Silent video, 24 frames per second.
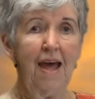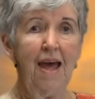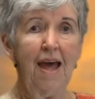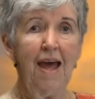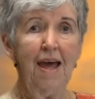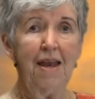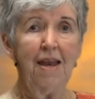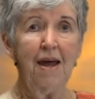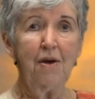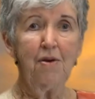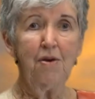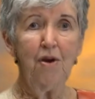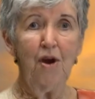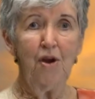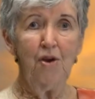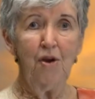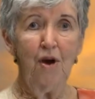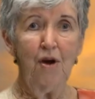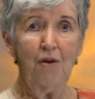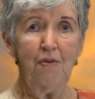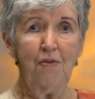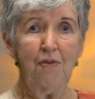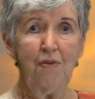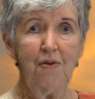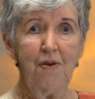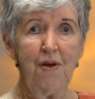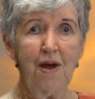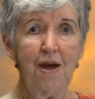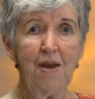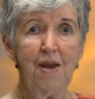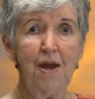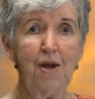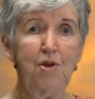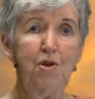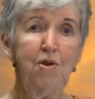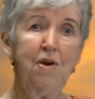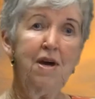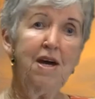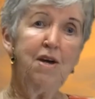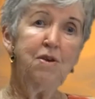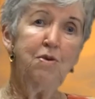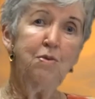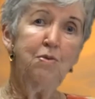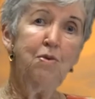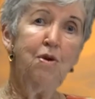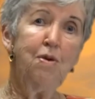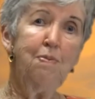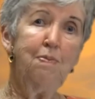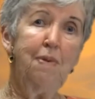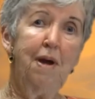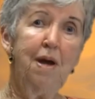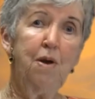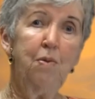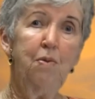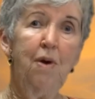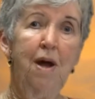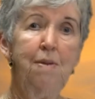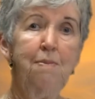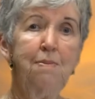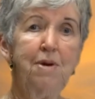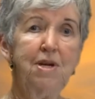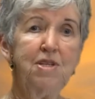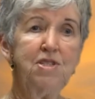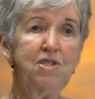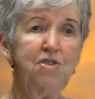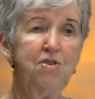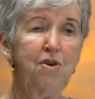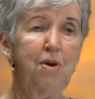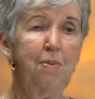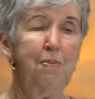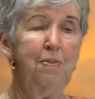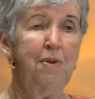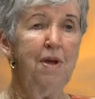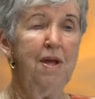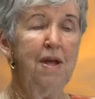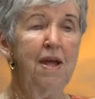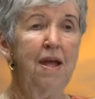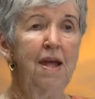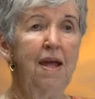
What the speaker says: And I got off, and I knew I had to walk back one bus stop.